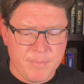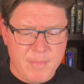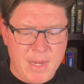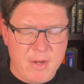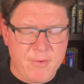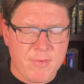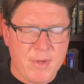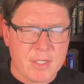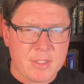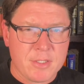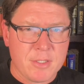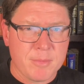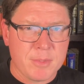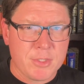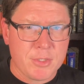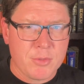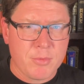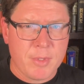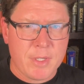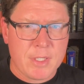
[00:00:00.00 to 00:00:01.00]
Matter of fact, it took me
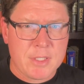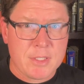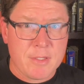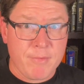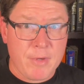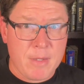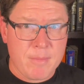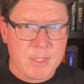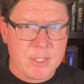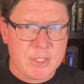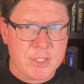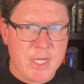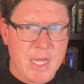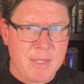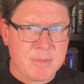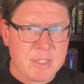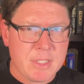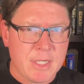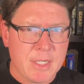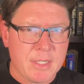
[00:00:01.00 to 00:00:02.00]
2 weeks to find my
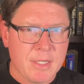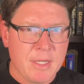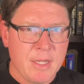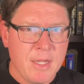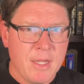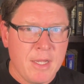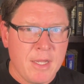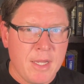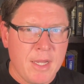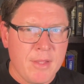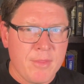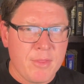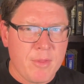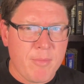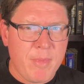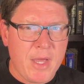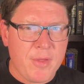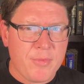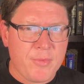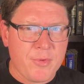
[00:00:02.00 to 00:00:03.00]
chapstick and the
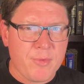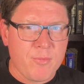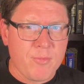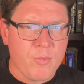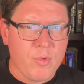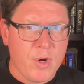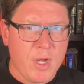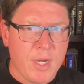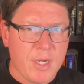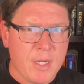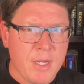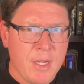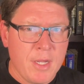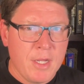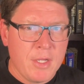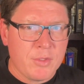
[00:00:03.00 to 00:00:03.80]
bathroom rug.